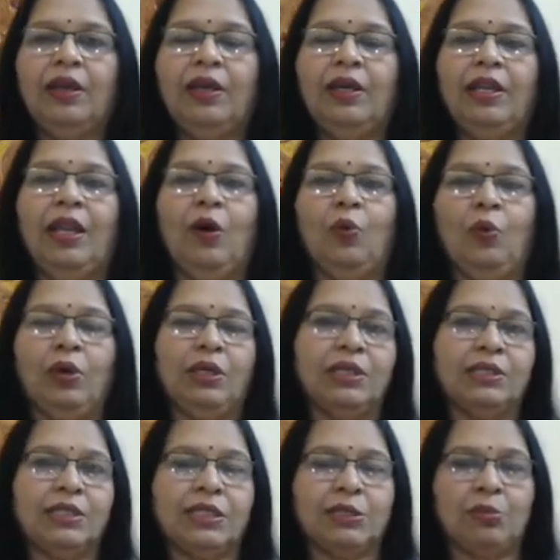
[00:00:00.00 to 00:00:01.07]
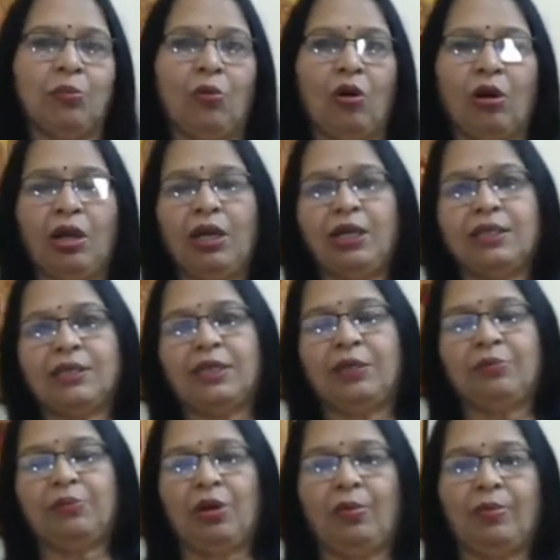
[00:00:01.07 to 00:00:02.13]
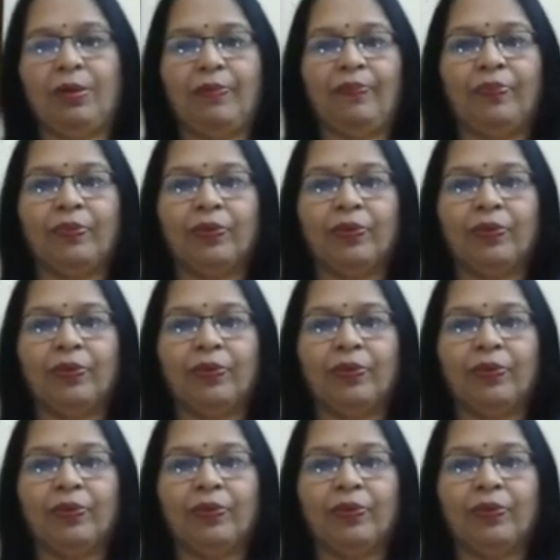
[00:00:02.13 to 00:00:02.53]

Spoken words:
Now, what is this moral hazard problem?